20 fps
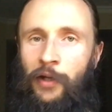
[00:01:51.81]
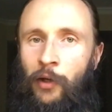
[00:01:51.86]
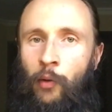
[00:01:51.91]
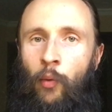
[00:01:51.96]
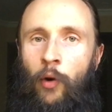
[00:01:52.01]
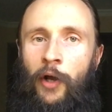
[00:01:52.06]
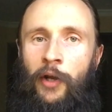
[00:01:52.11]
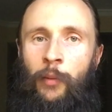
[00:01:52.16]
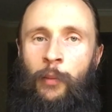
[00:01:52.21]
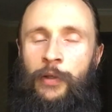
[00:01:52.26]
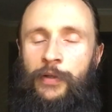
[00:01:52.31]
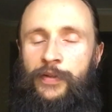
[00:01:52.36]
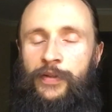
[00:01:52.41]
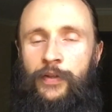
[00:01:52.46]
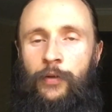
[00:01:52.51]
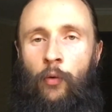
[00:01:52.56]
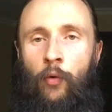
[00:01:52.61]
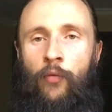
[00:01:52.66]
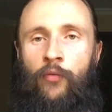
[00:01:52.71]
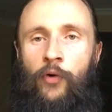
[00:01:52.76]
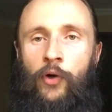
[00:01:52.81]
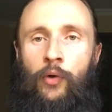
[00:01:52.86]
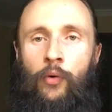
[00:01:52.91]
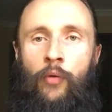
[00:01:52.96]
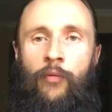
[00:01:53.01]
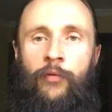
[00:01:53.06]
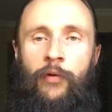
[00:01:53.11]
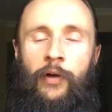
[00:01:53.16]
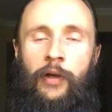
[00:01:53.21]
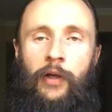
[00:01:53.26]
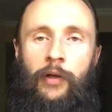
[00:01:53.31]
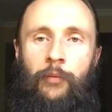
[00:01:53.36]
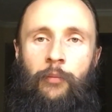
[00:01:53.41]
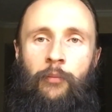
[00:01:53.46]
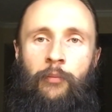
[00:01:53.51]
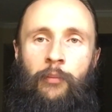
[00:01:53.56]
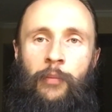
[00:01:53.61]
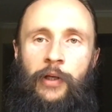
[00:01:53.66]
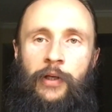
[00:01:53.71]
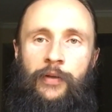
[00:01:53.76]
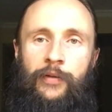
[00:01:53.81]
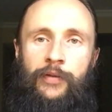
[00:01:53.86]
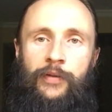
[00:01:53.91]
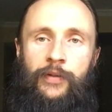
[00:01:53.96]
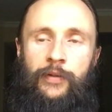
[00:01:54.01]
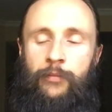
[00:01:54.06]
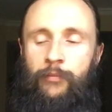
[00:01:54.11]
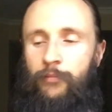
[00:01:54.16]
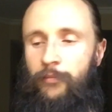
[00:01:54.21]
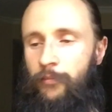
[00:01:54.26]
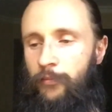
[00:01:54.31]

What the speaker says: equanimous over and over again, because